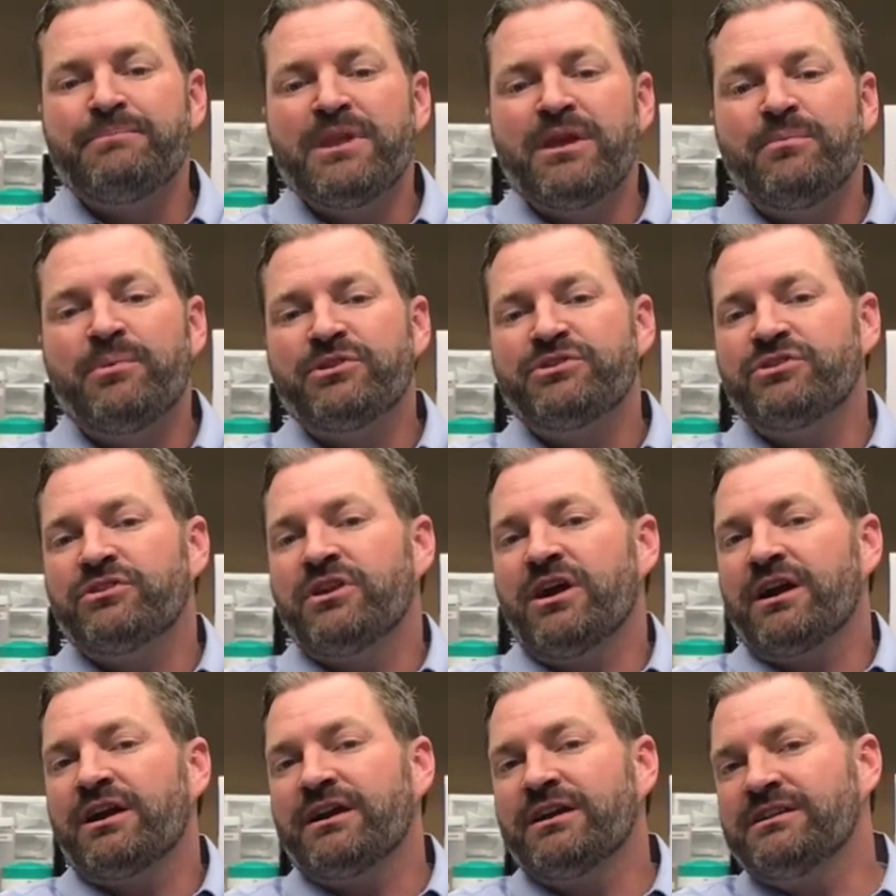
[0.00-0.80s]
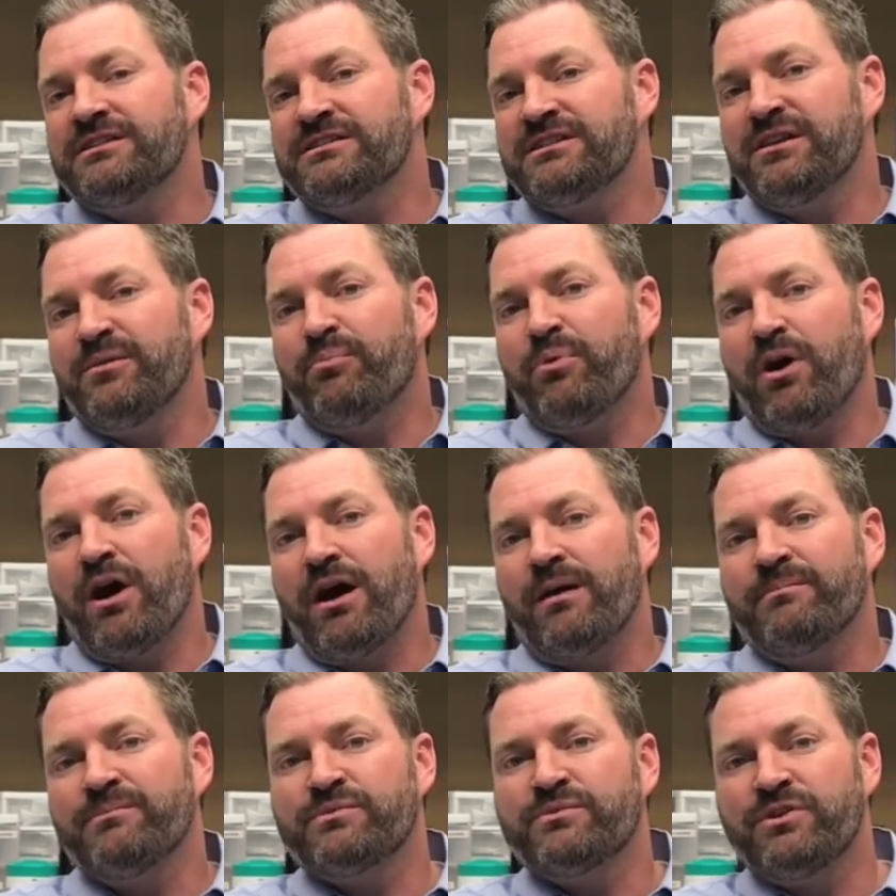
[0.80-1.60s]
But you're not going to see
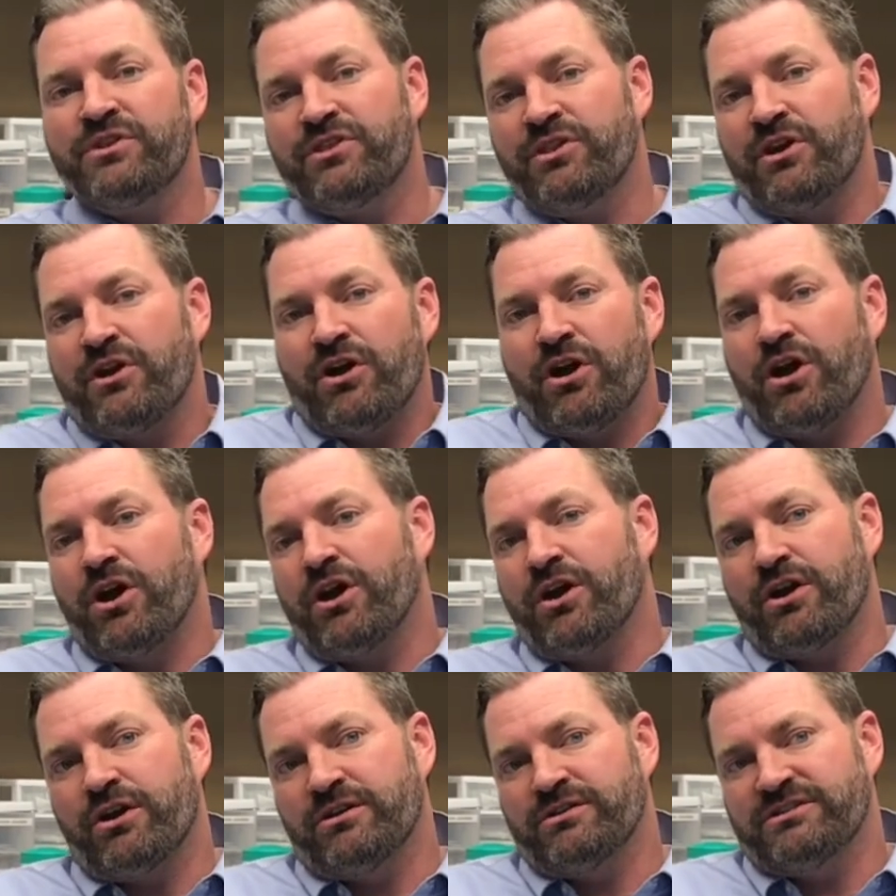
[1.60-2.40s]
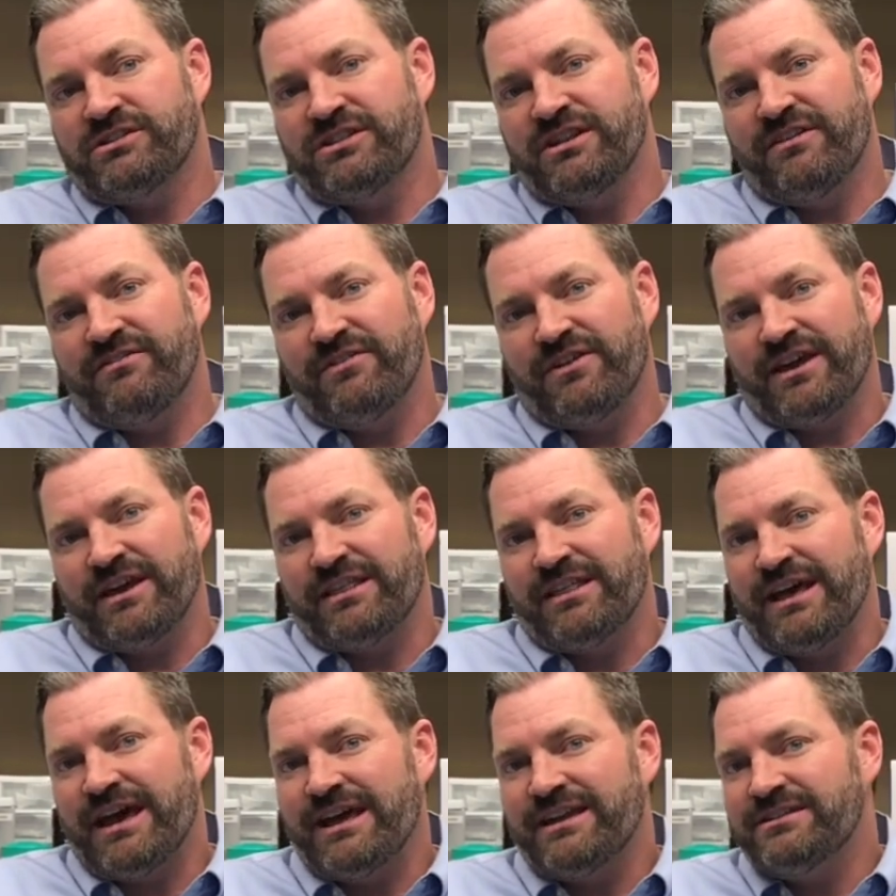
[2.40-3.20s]
problems with their heart and stuff like
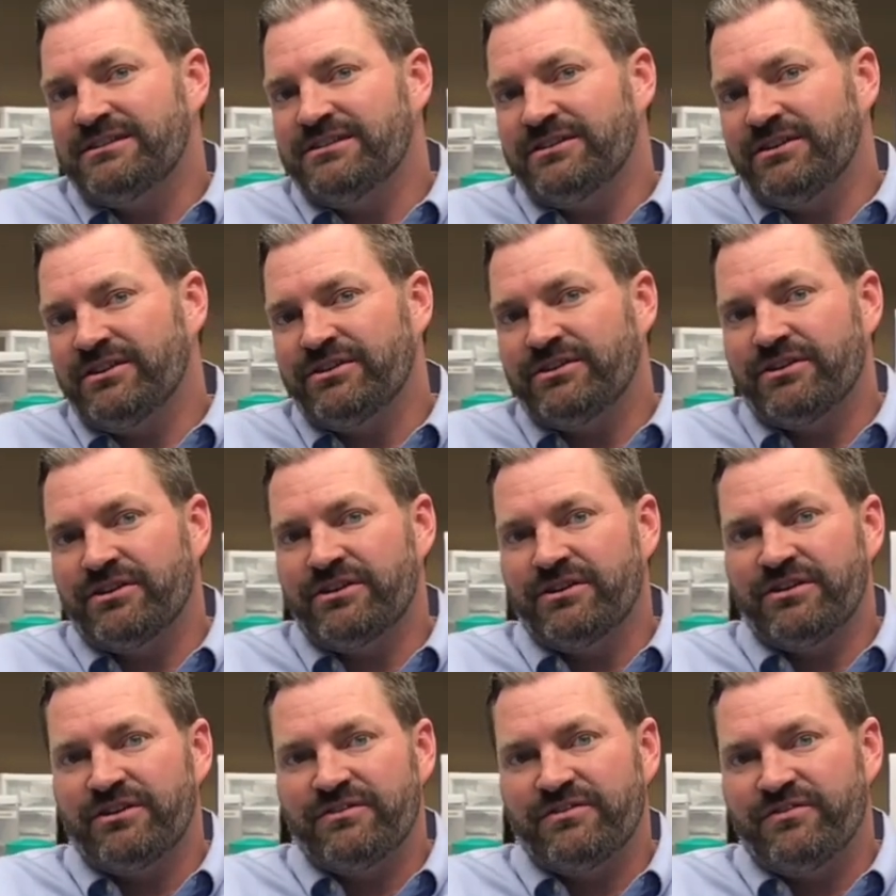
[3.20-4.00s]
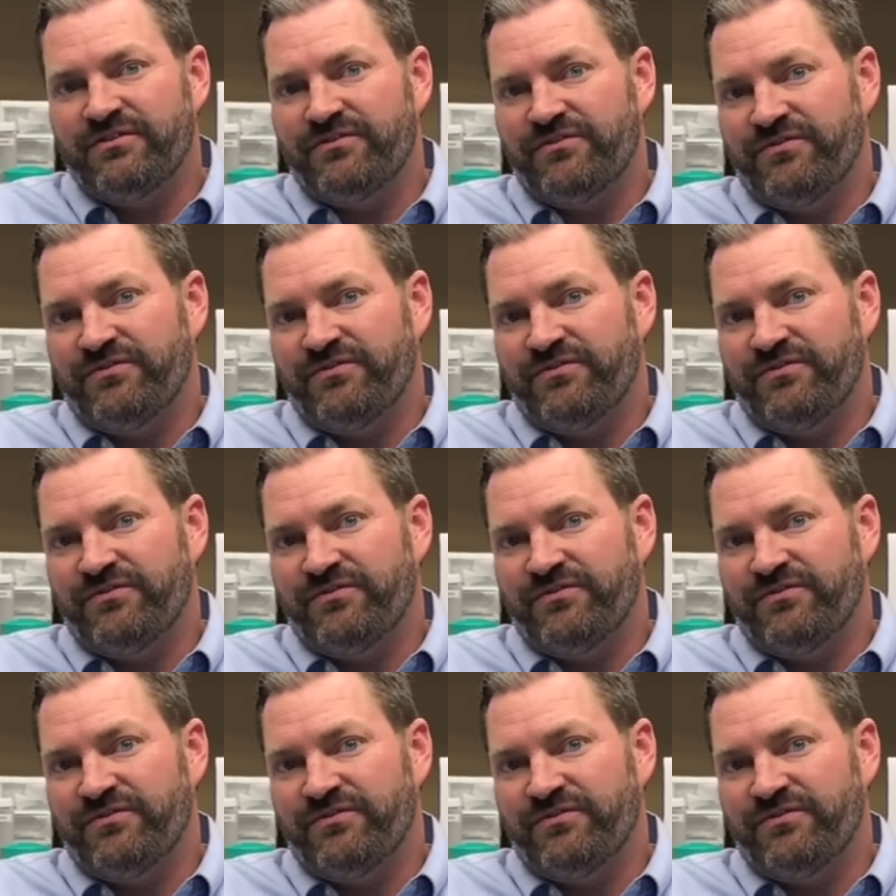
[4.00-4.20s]
that until they're in their